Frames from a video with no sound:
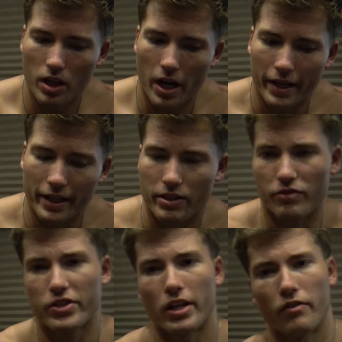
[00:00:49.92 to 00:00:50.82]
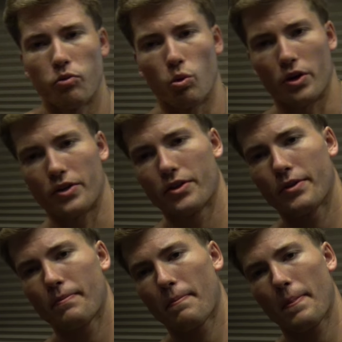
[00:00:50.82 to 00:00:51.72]
I guess, of self-worth
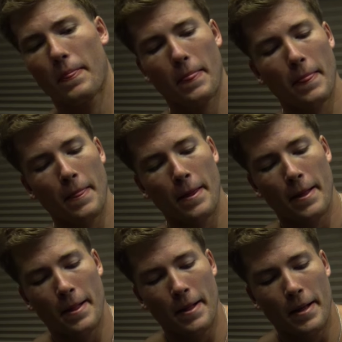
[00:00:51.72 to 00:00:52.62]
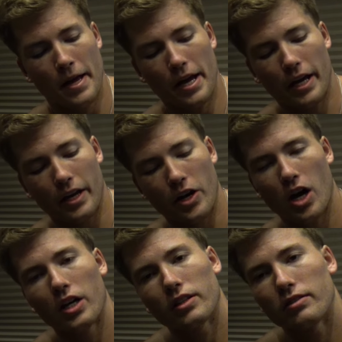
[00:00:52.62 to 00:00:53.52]
and
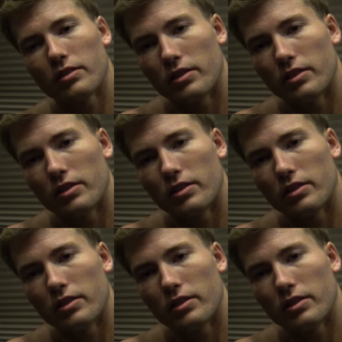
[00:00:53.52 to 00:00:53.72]
not